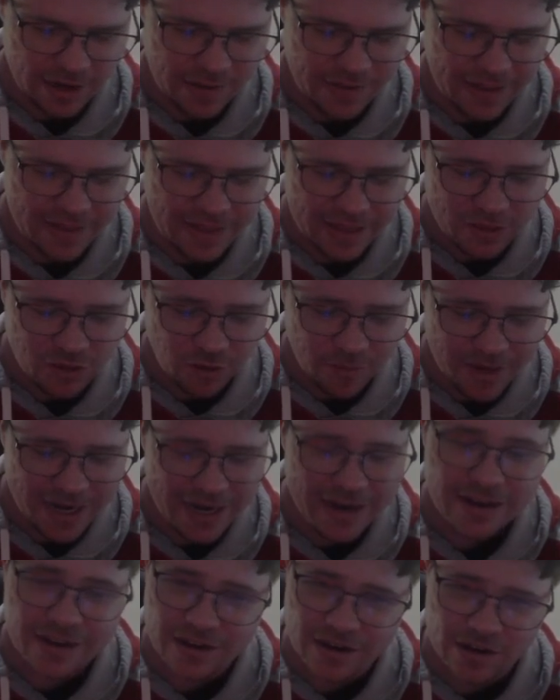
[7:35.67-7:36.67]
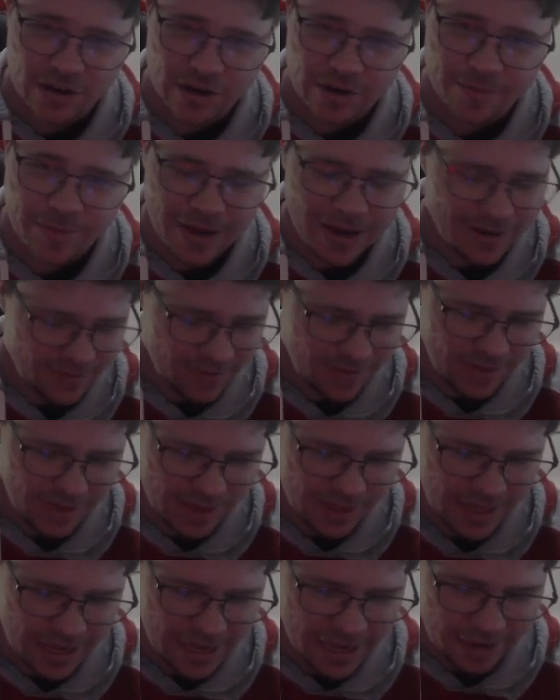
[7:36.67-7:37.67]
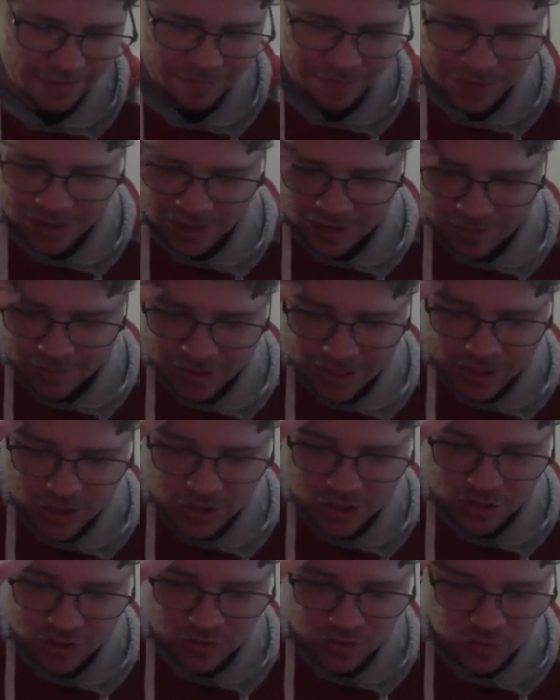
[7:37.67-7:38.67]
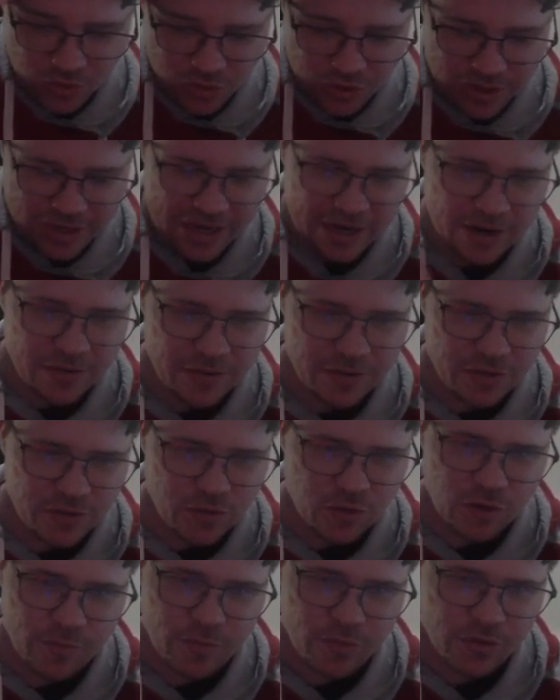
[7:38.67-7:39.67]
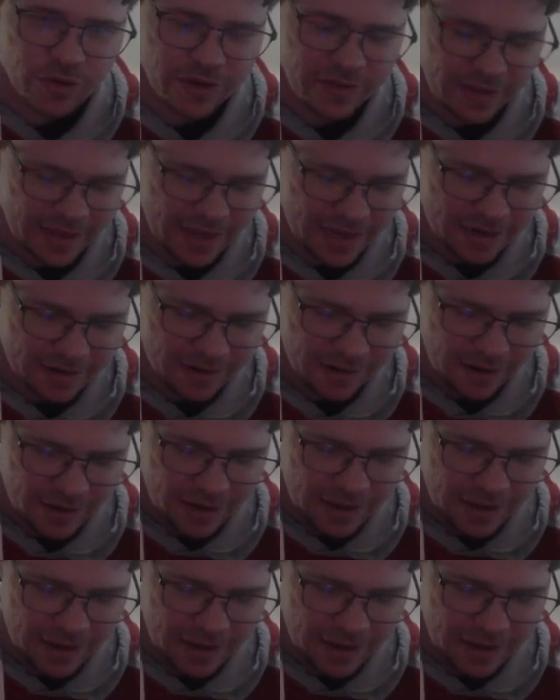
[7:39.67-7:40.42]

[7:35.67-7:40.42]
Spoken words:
They dominated in a lot of parts of this game, but they just couldn't get it on the scoreboard in the end.